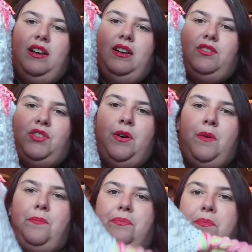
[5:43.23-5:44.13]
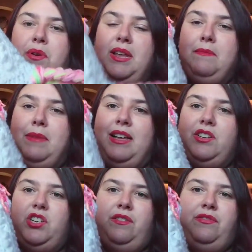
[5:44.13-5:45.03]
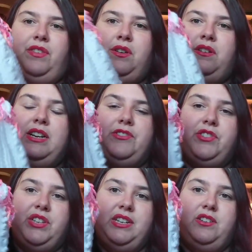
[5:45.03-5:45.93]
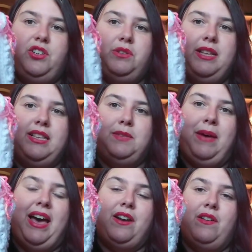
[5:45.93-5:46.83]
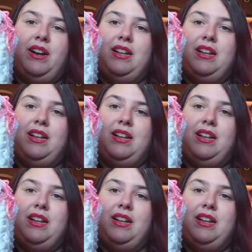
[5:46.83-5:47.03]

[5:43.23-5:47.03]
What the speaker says: So pretty much, if you're interested in doing this pattern,